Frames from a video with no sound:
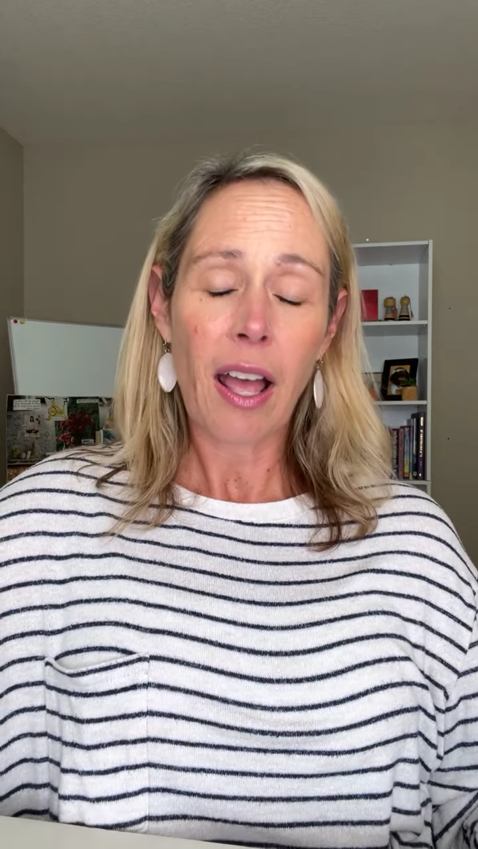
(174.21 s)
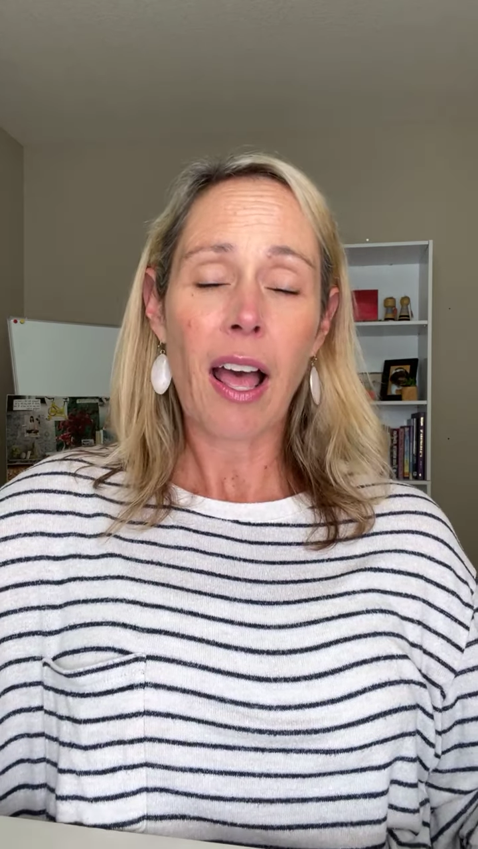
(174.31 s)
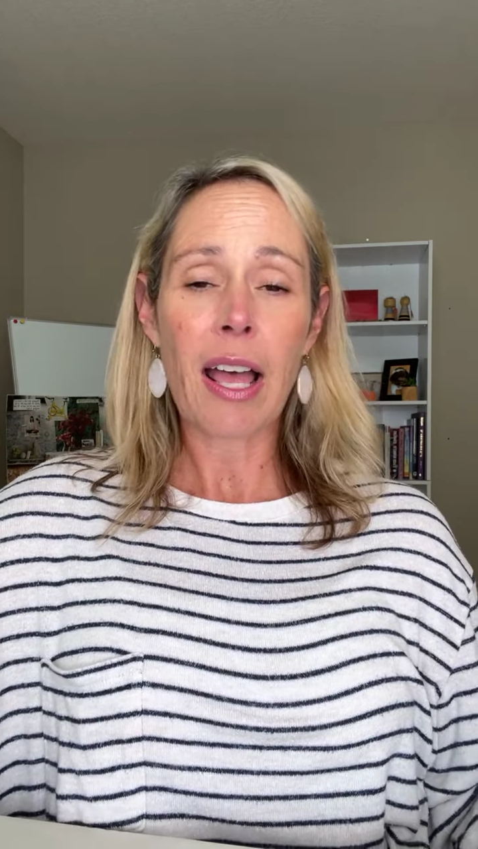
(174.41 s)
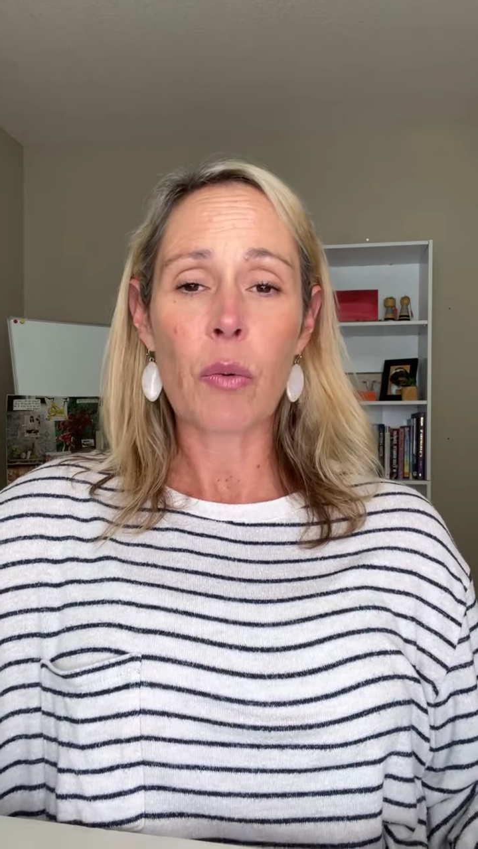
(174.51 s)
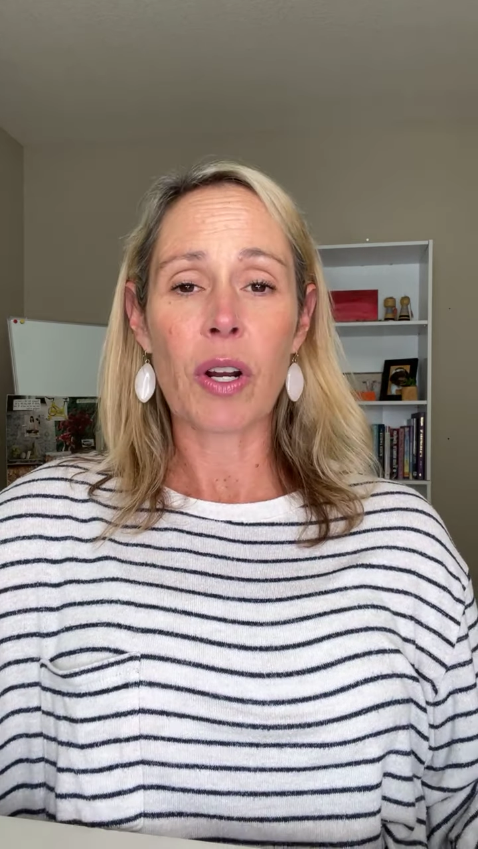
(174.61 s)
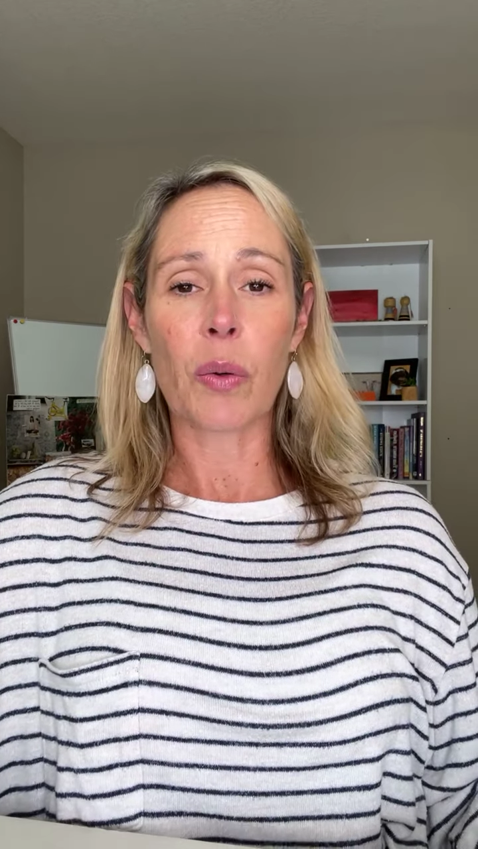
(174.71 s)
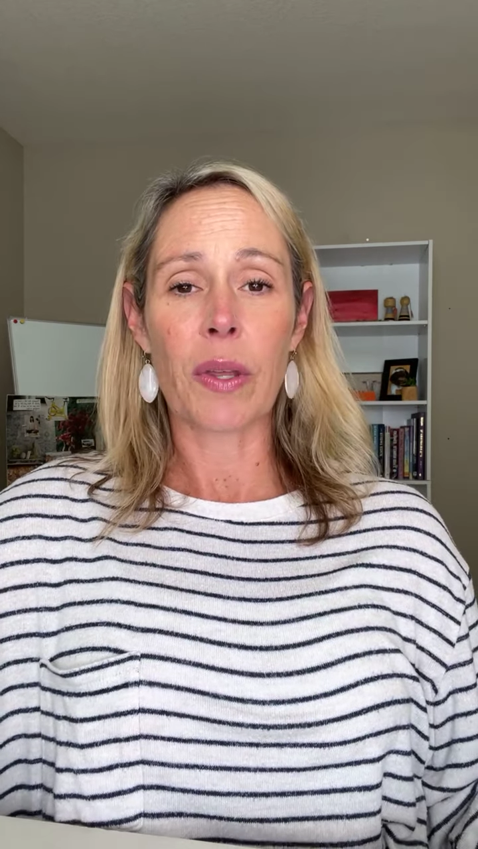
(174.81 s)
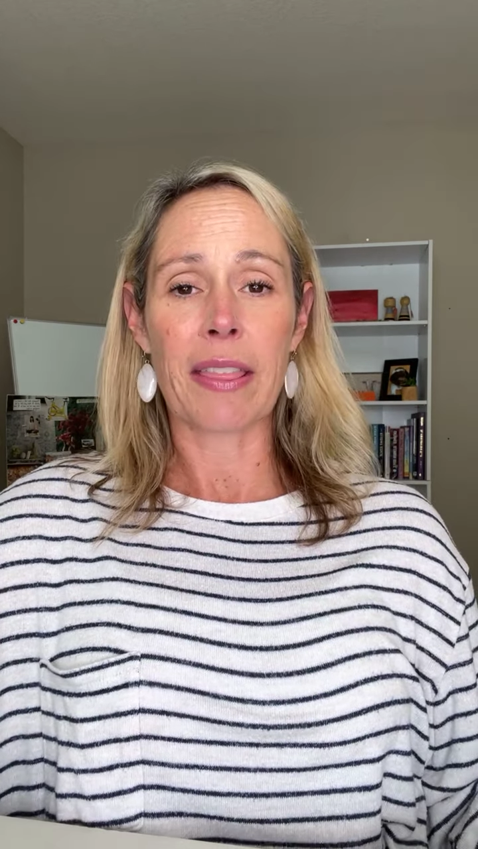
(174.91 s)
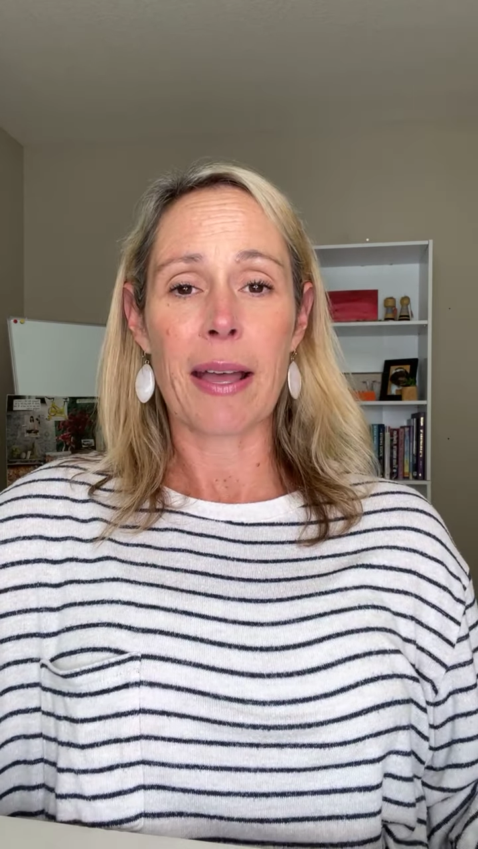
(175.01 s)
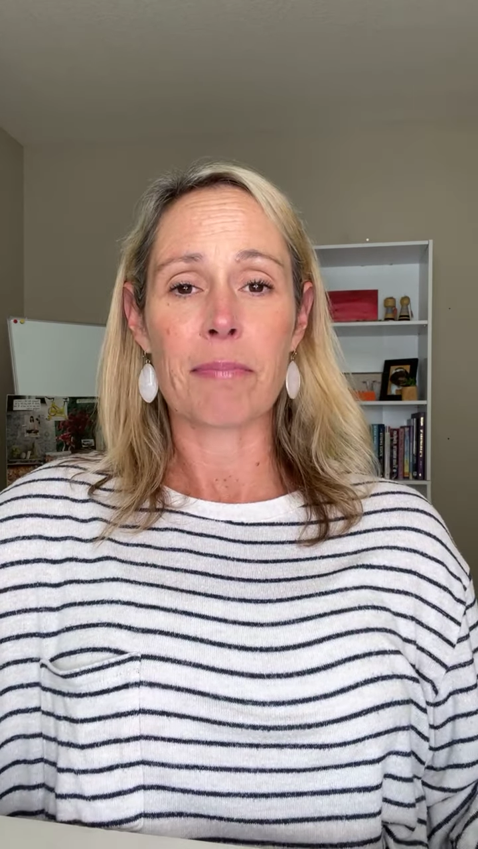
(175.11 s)
I work
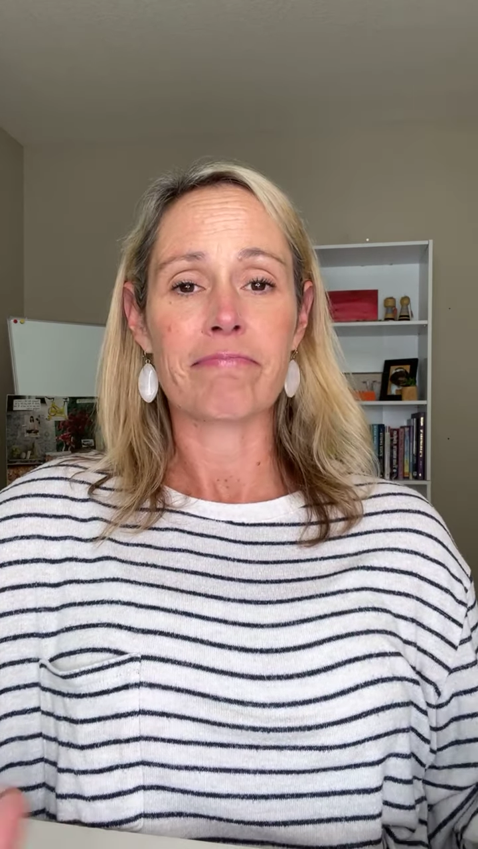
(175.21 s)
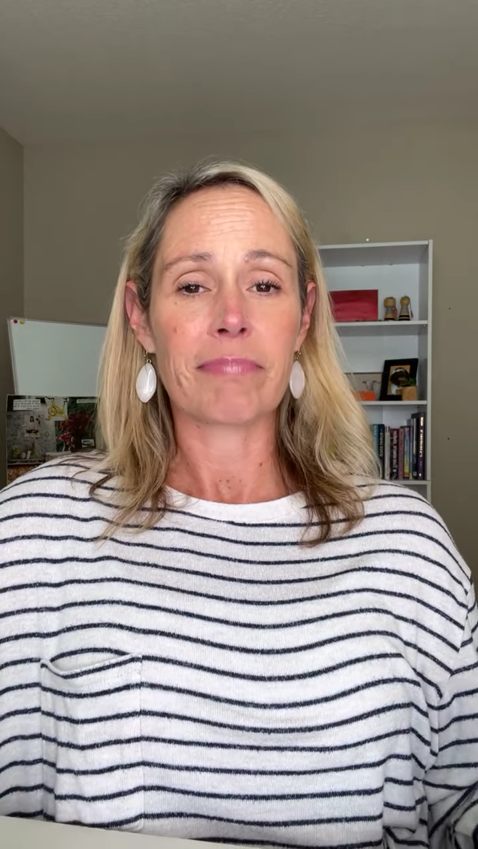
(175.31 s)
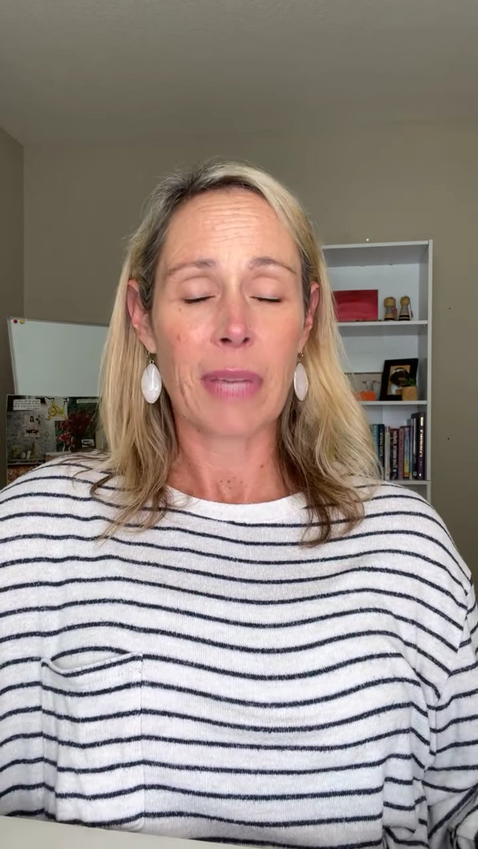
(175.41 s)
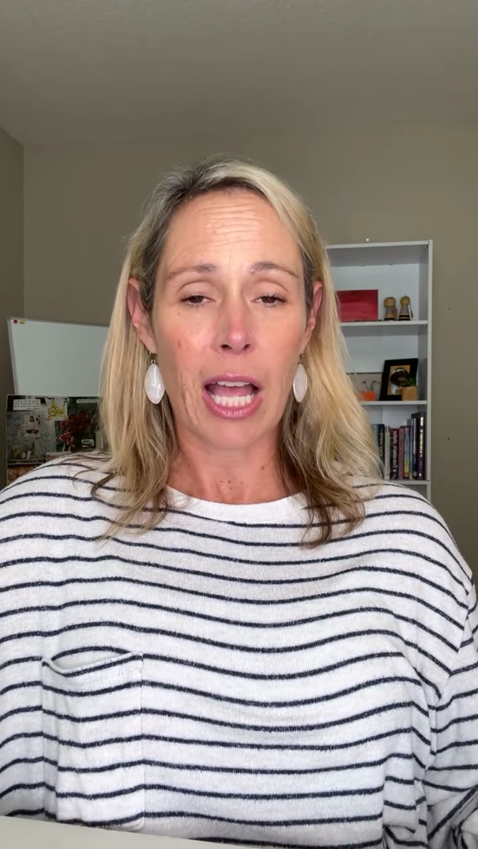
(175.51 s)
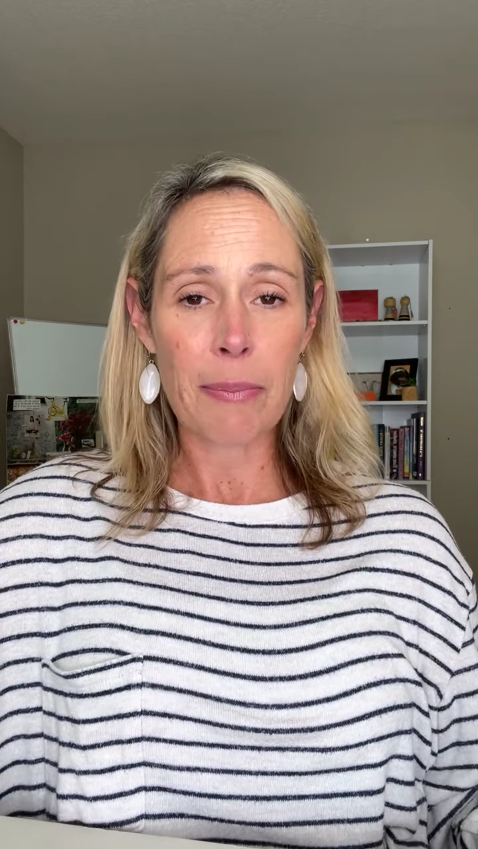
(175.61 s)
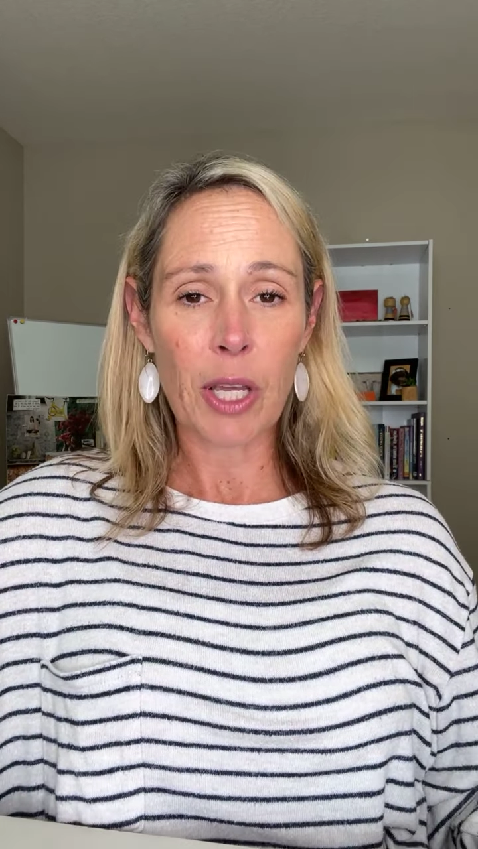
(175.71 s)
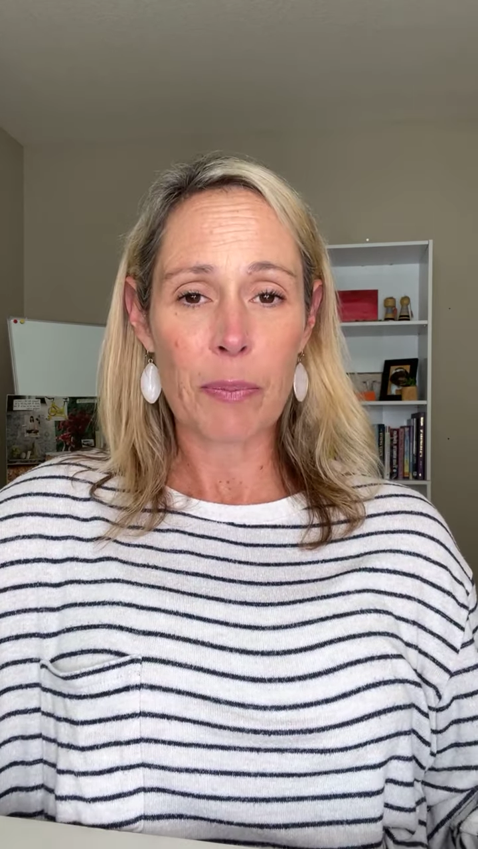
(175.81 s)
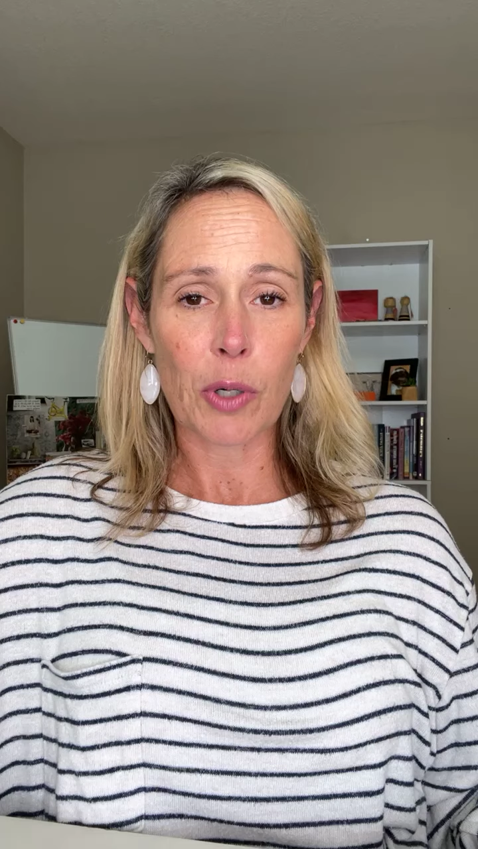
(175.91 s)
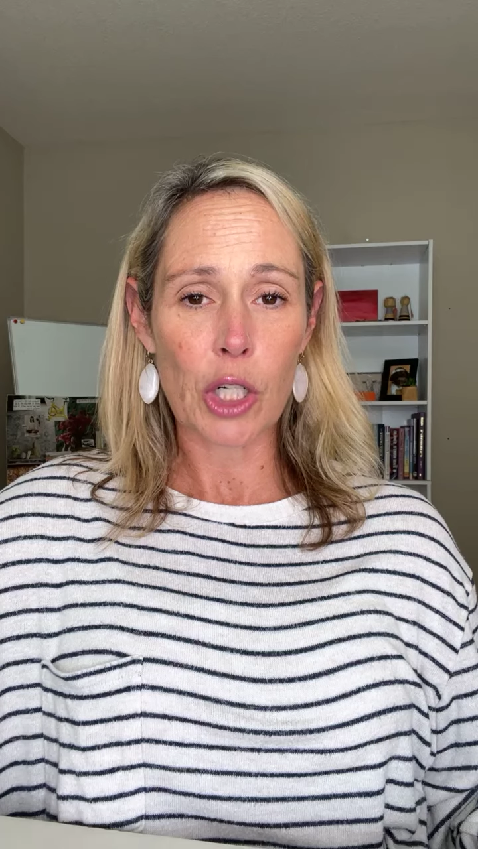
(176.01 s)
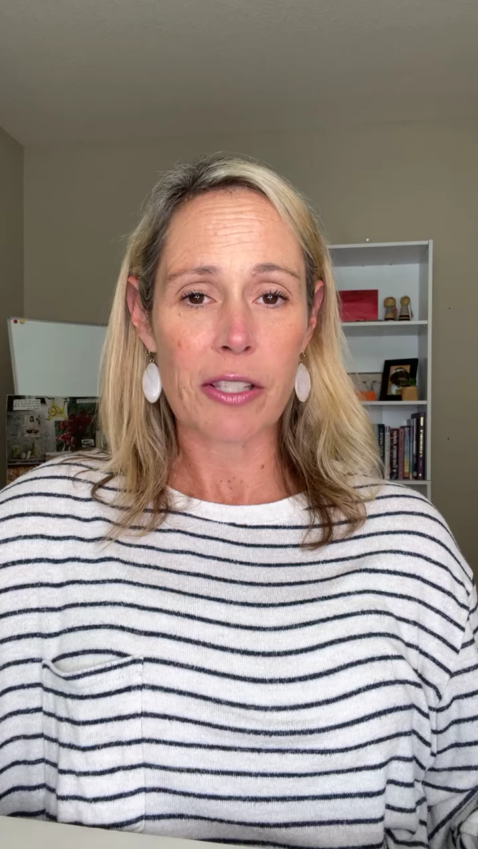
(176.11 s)
with them. I'm their
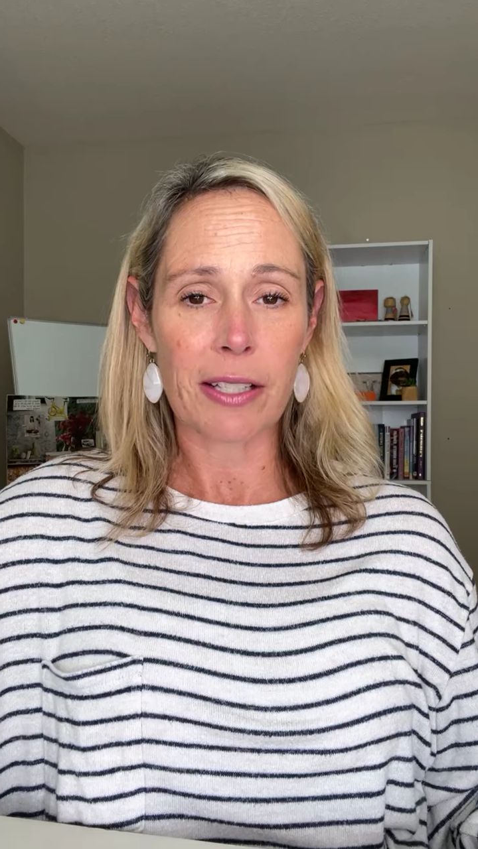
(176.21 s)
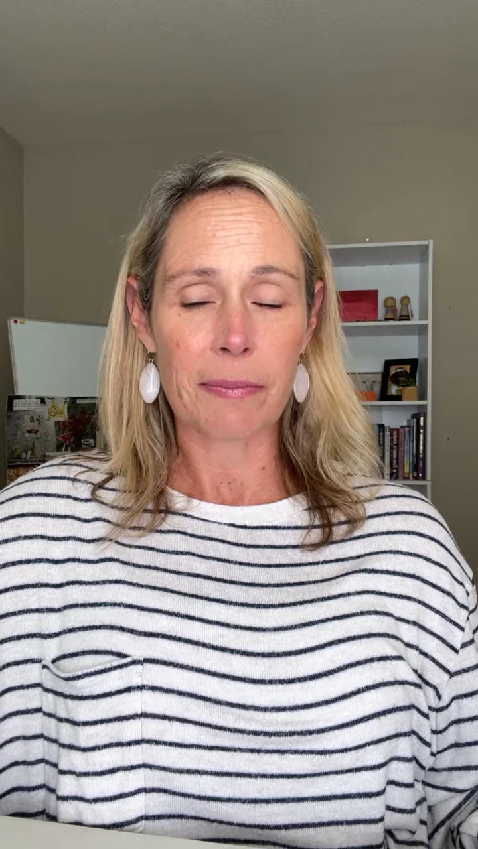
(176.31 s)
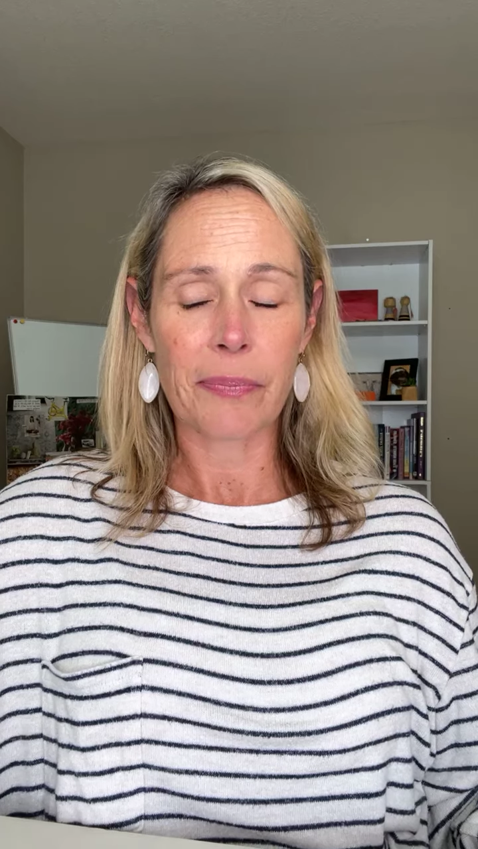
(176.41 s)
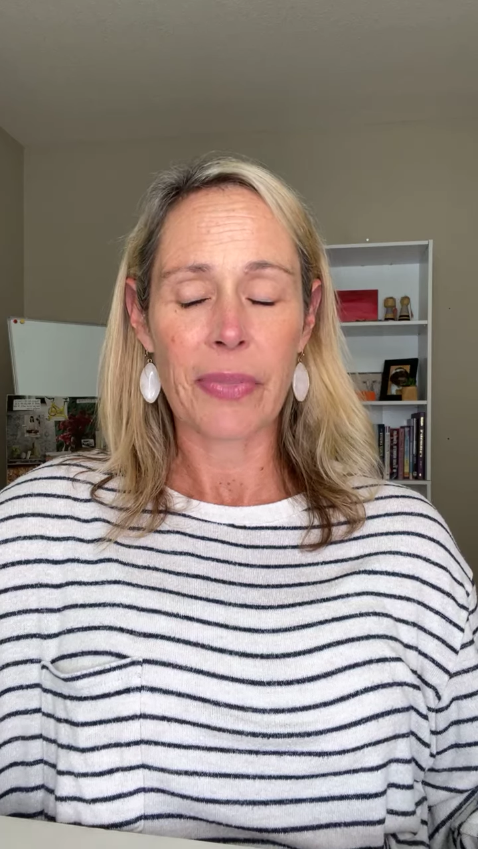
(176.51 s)
person.